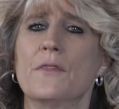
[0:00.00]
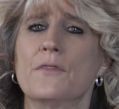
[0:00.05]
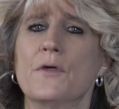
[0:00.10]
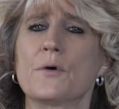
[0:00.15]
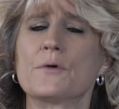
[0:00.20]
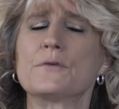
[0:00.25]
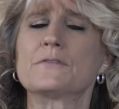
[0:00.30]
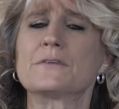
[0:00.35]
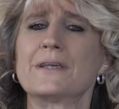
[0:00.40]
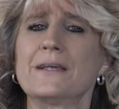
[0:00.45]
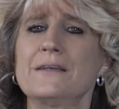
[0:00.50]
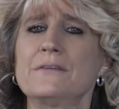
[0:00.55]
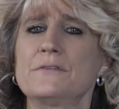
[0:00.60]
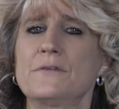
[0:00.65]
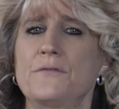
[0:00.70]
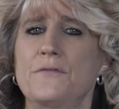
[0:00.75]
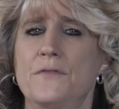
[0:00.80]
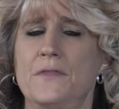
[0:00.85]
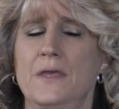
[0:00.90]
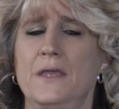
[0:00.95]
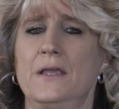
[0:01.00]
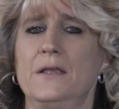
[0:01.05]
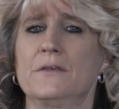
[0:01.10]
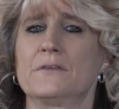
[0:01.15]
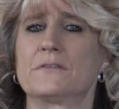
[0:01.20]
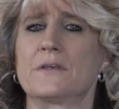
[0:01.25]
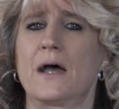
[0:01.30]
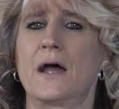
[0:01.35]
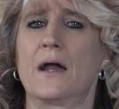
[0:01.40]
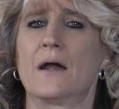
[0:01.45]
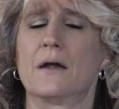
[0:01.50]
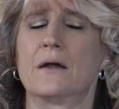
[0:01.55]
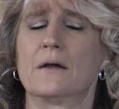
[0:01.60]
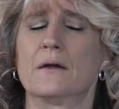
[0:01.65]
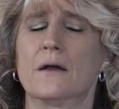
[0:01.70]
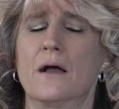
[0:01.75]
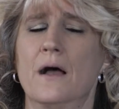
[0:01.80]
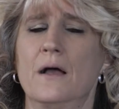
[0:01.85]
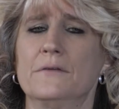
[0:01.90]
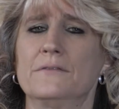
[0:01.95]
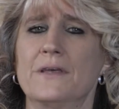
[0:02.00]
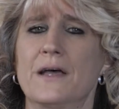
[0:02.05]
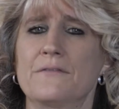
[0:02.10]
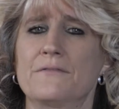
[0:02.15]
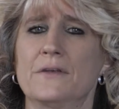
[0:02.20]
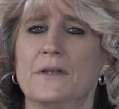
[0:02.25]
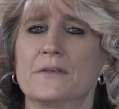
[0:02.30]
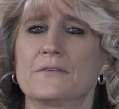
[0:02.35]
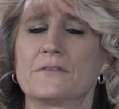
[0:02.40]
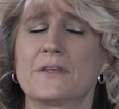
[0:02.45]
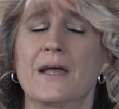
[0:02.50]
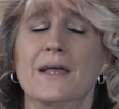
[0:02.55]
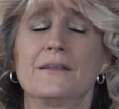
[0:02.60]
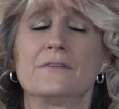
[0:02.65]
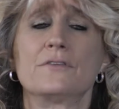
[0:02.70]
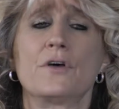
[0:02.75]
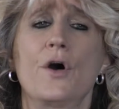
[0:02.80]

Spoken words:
Those kinds of things are definite signs.